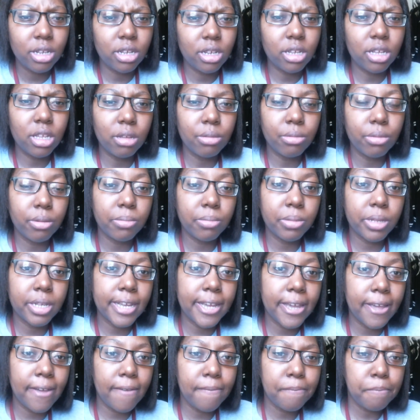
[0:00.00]
You get what I'm
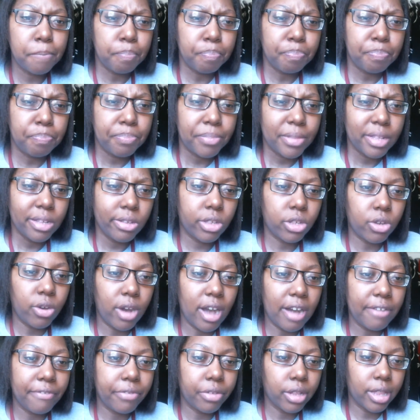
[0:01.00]
saying? So
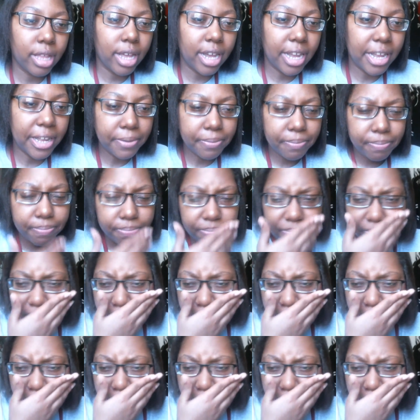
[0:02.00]
I feel like